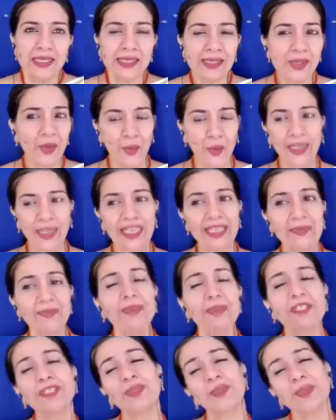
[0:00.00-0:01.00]
So,
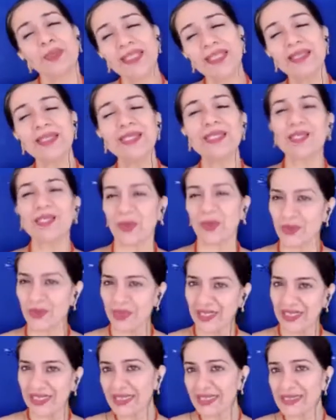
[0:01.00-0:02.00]
in between the
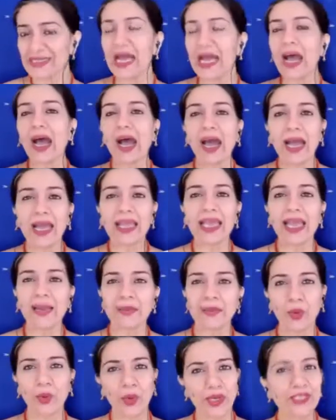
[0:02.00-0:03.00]
stories, I
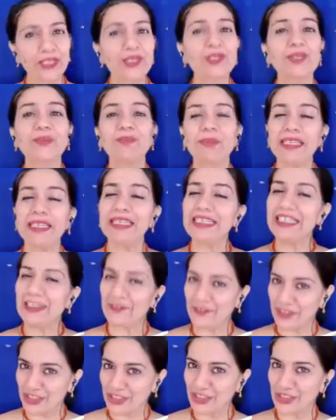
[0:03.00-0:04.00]
am going to be
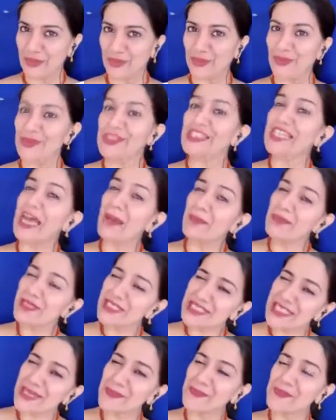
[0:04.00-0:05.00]
giving you some
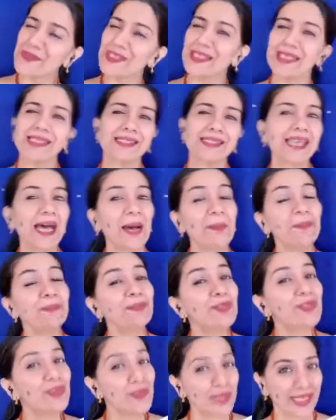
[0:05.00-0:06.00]
tips,
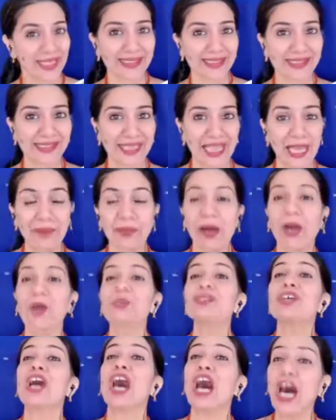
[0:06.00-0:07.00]
some tricks
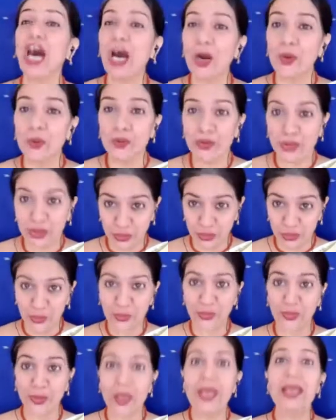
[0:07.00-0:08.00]
about how
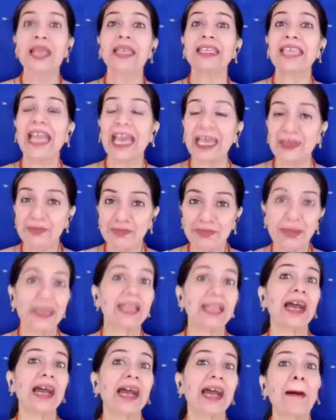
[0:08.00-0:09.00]
you can
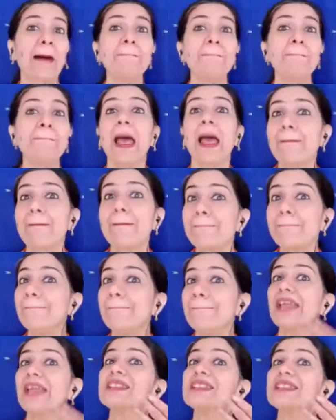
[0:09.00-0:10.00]
become
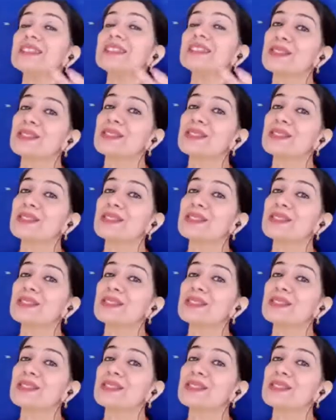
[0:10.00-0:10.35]
better